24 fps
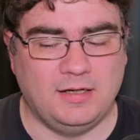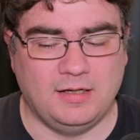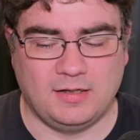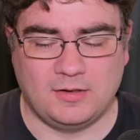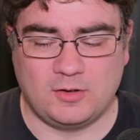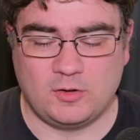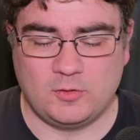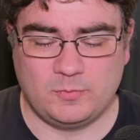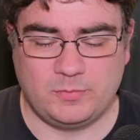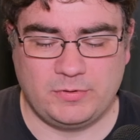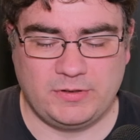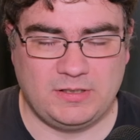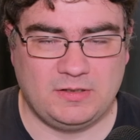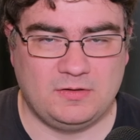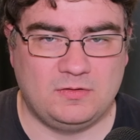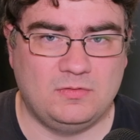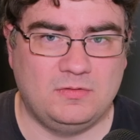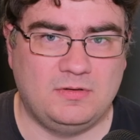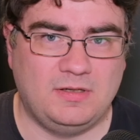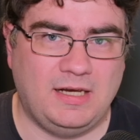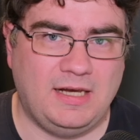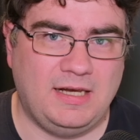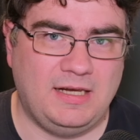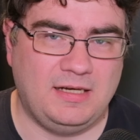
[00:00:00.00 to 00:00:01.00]
compared to
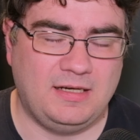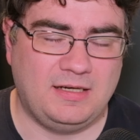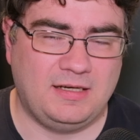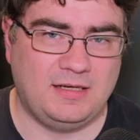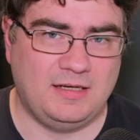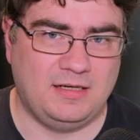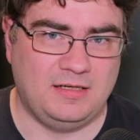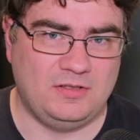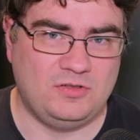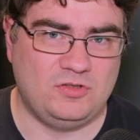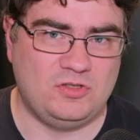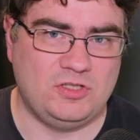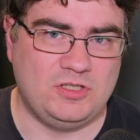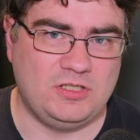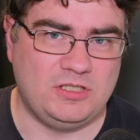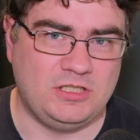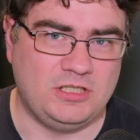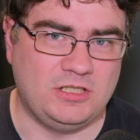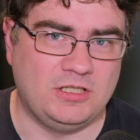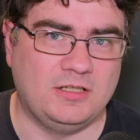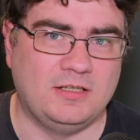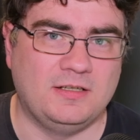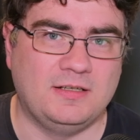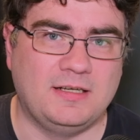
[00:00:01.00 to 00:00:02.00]
the
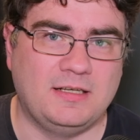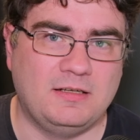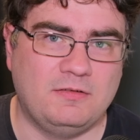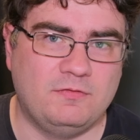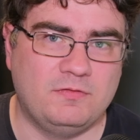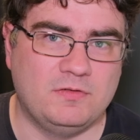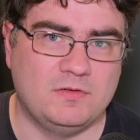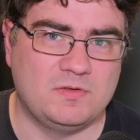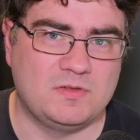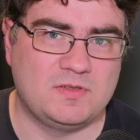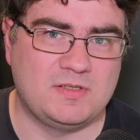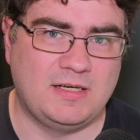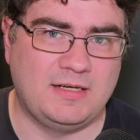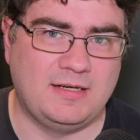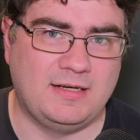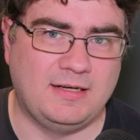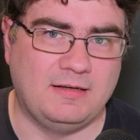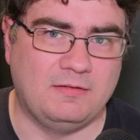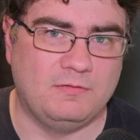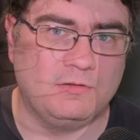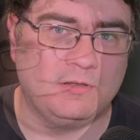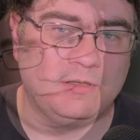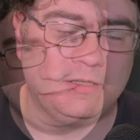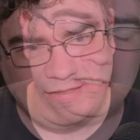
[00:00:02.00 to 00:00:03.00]
AKG headphones I
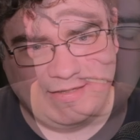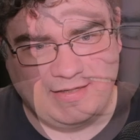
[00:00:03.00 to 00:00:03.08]
have.